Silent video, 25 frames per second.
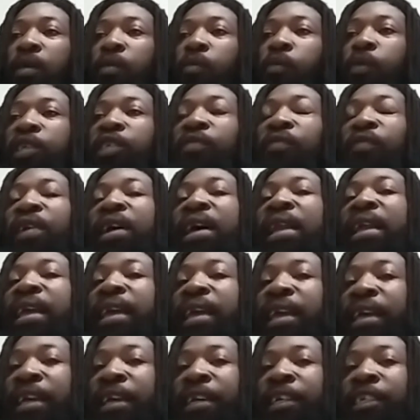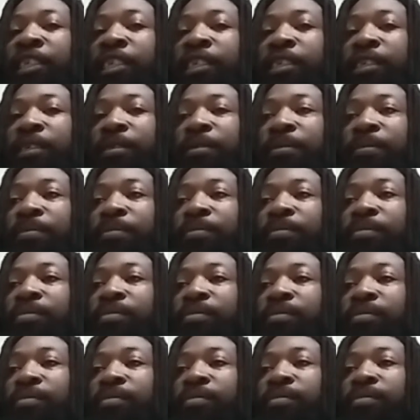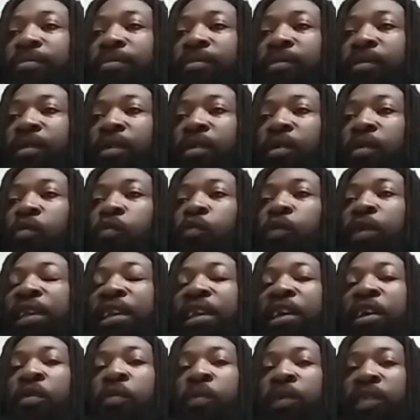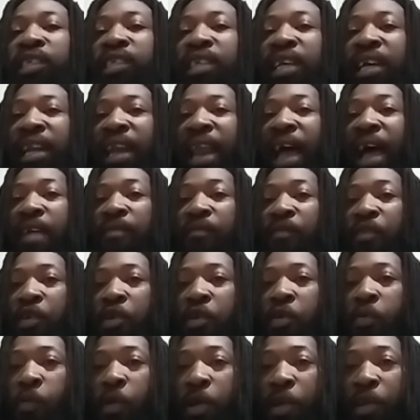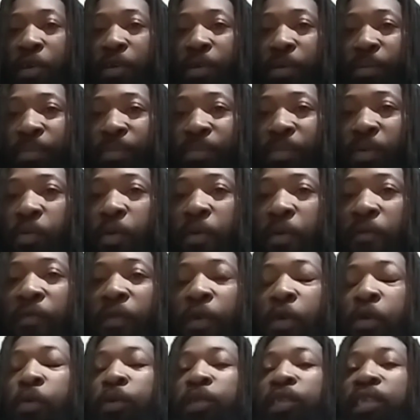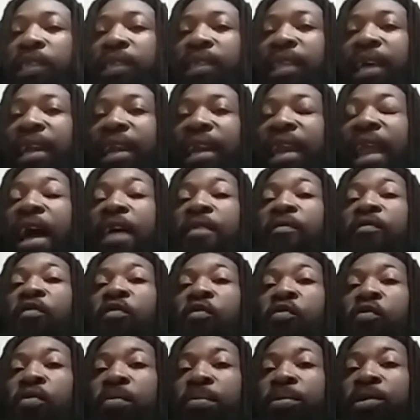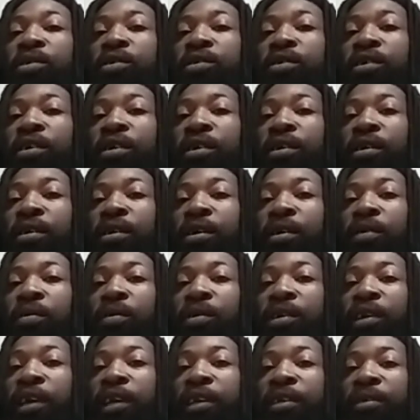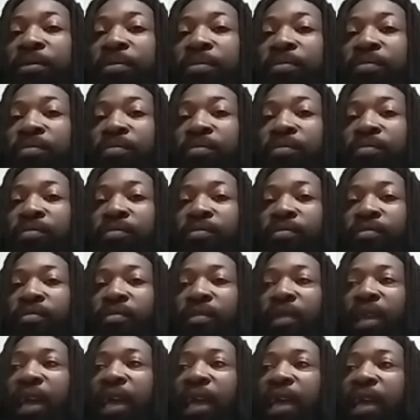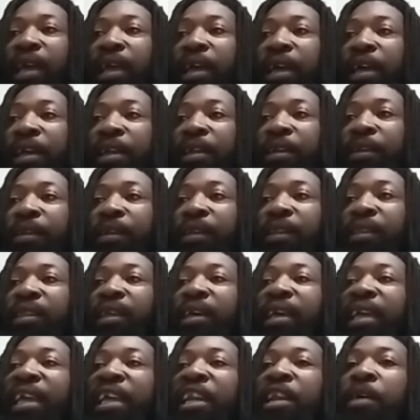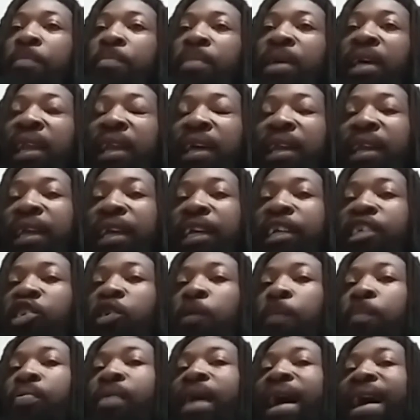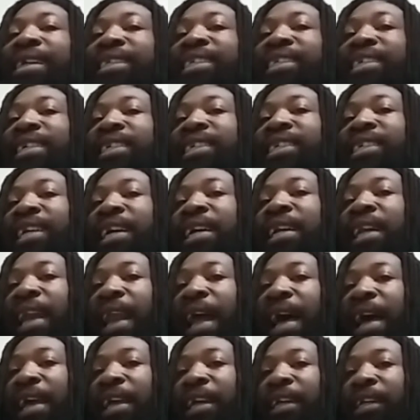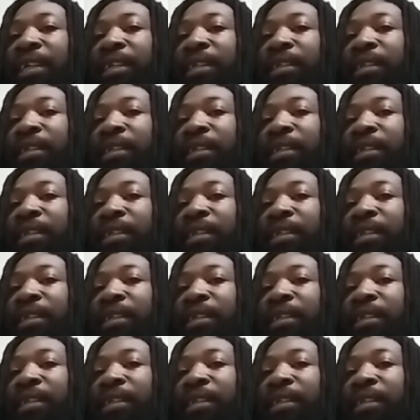what's funny is we deal with sunlight very well. We're photosynthetic life forms, okay? And the inability to process sunlight